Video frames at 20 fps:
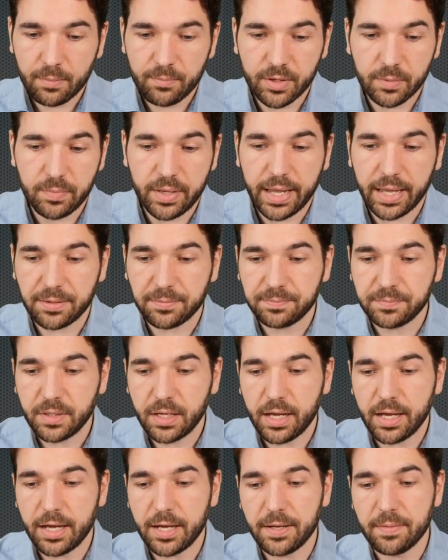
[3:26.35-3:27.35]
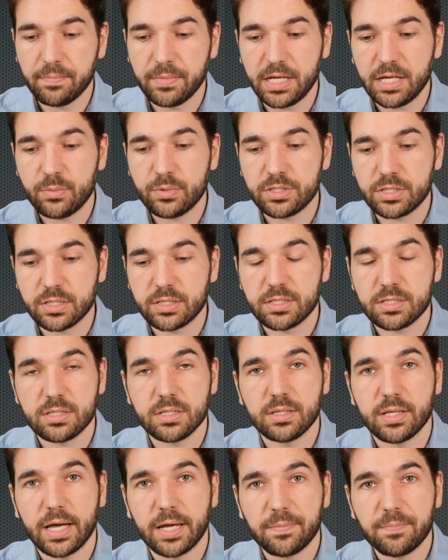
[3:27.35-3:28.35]
But man, it was good to
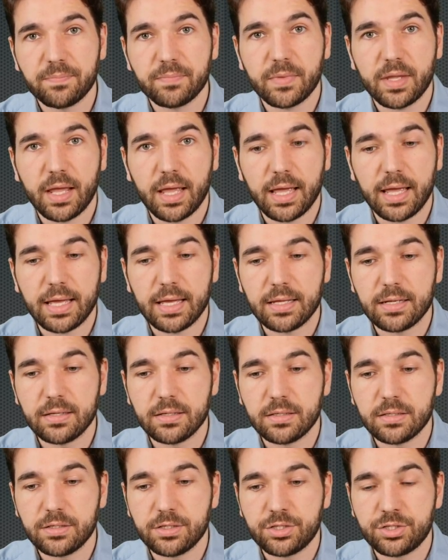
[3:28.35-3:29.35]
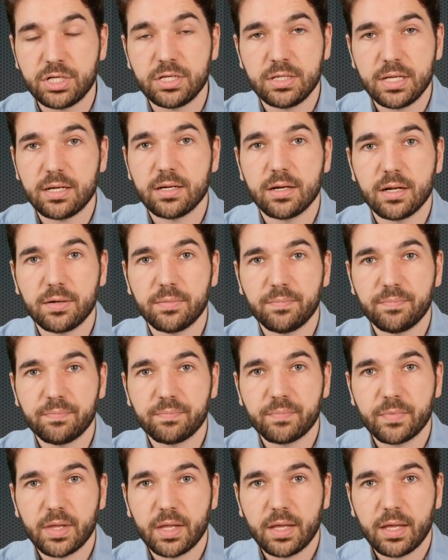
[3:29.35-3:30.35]
see that. And she needed it.
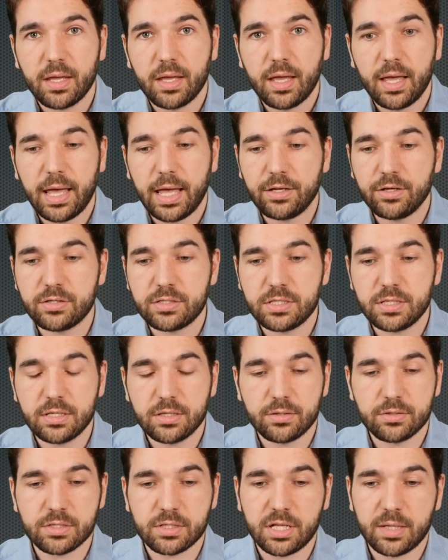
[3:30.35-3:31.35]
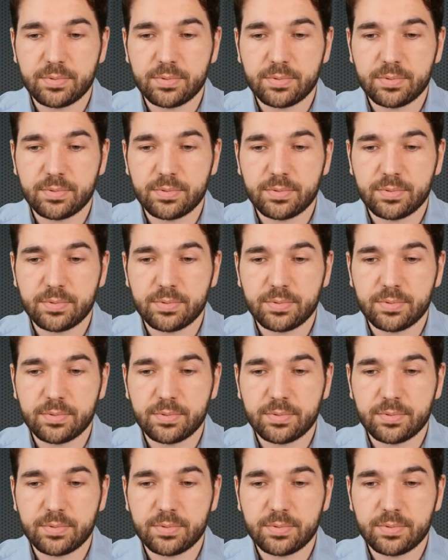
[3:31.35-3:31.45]
And you see, there's